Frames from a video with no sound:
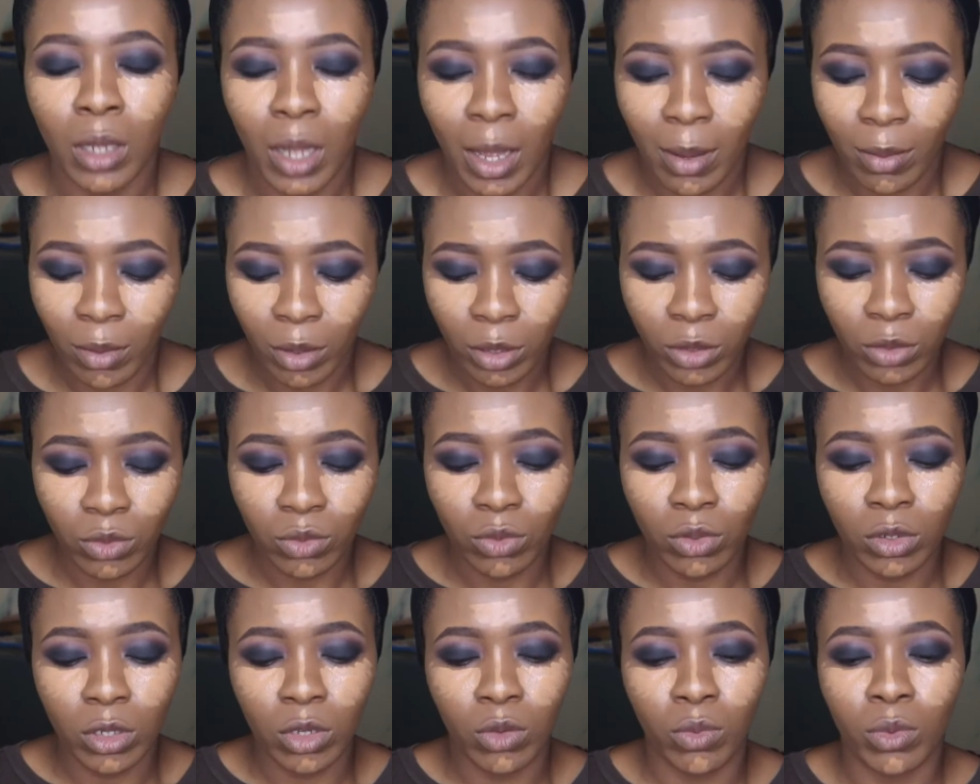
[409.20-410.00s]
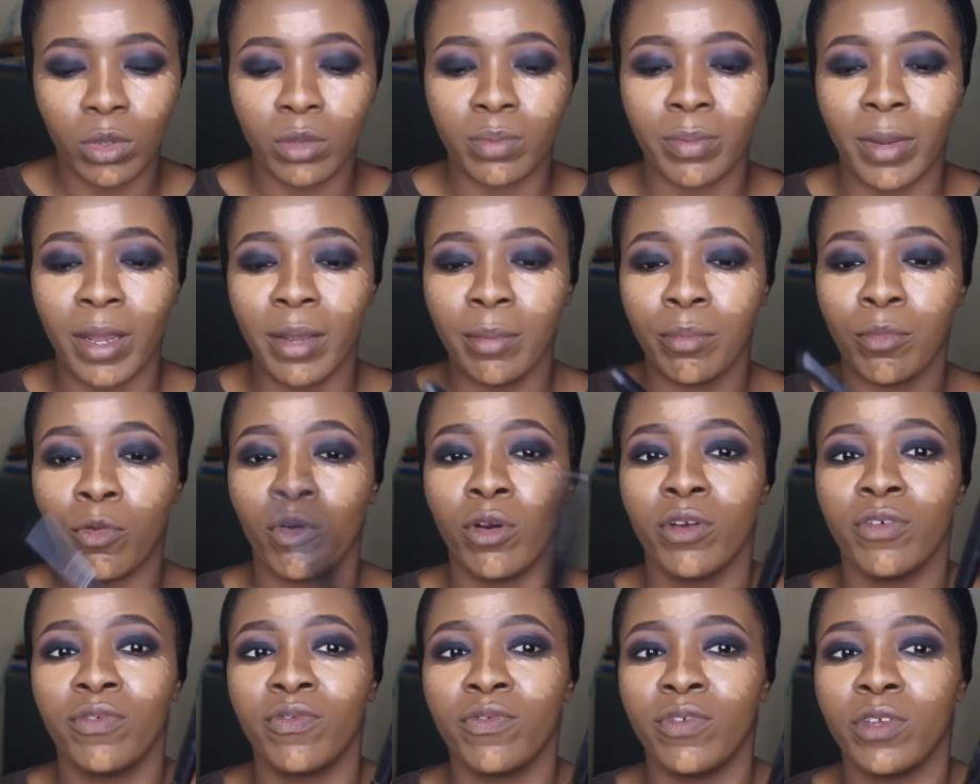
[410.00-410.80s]
I'm going to go in with my
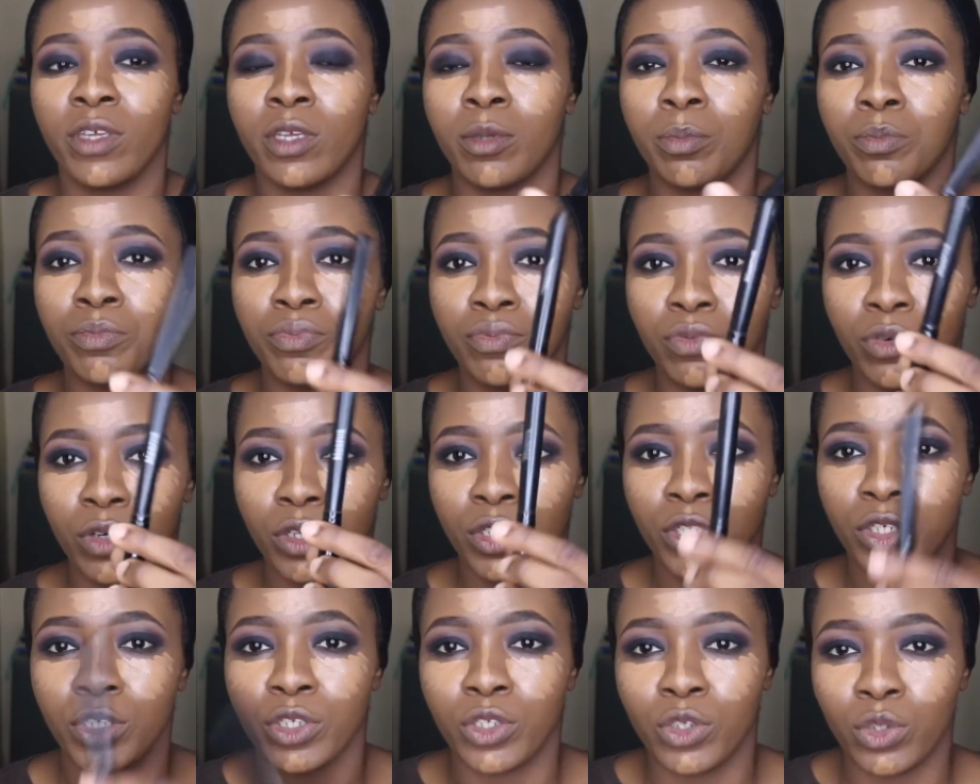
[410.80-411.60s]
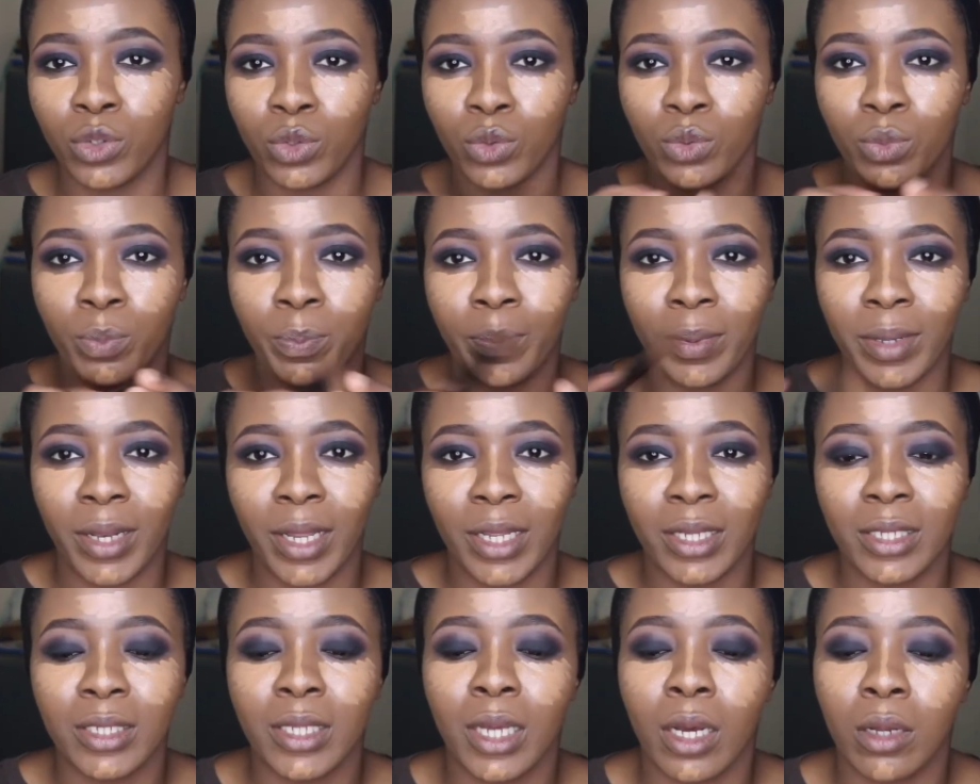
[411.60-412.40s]
Morphe brush to
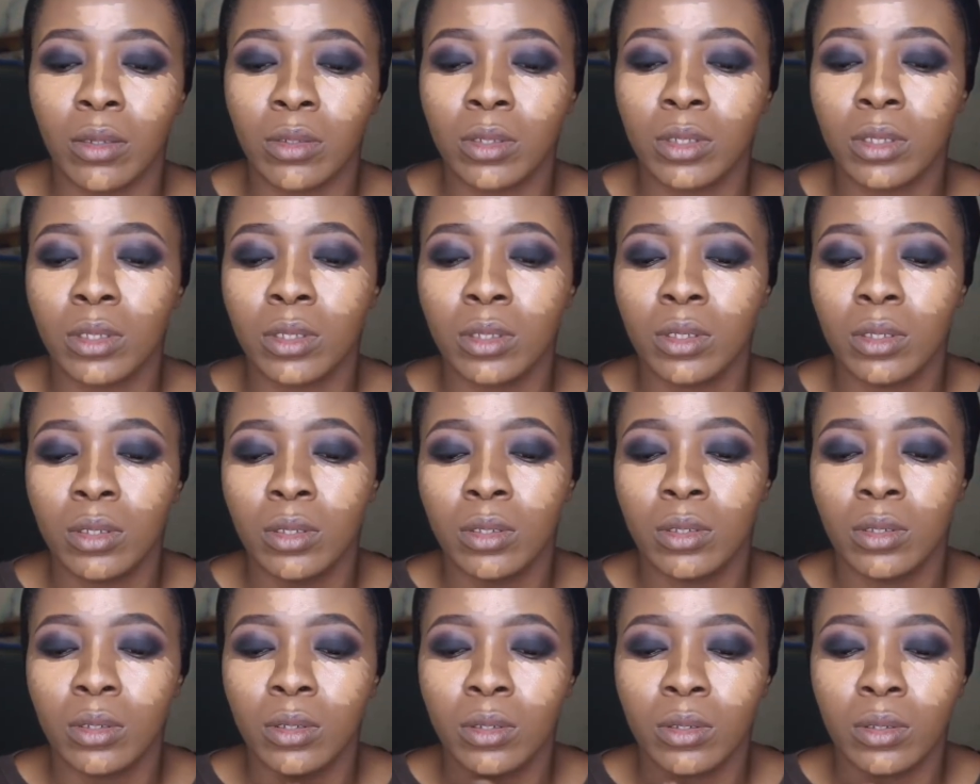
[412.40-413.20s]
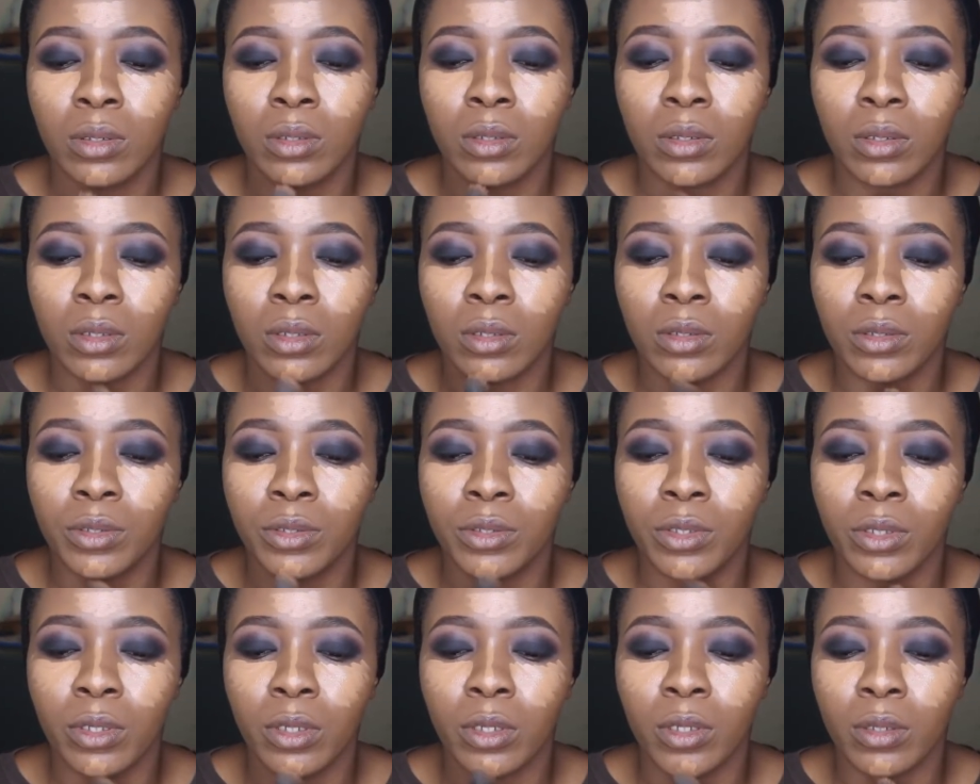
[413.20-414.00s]
blend out the
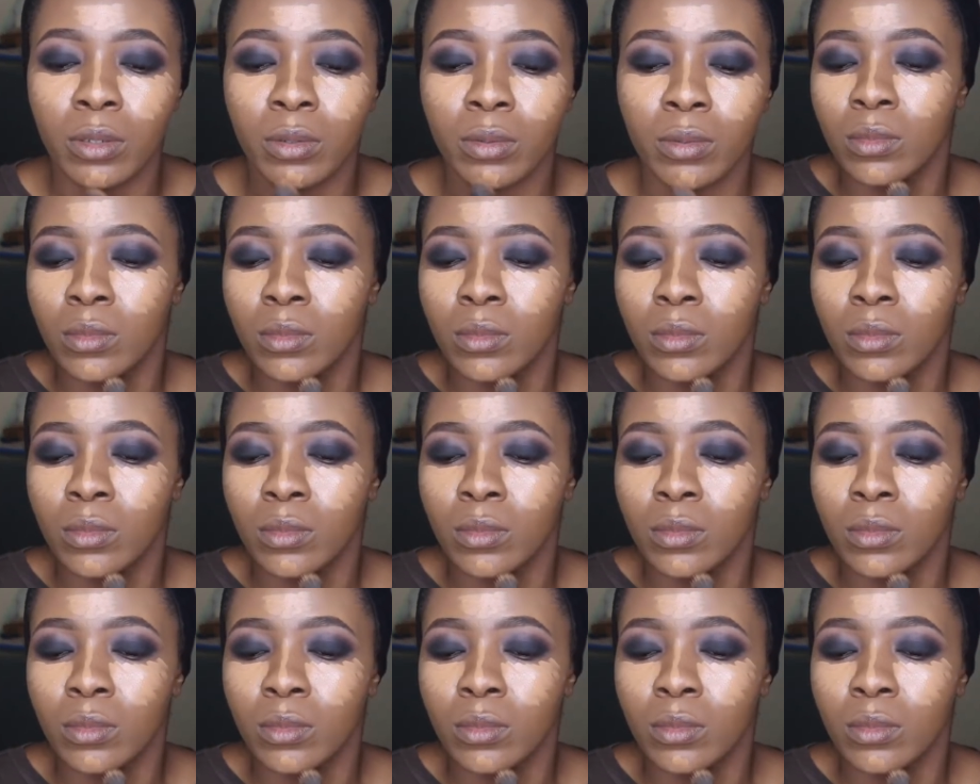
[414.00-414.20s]
concealer.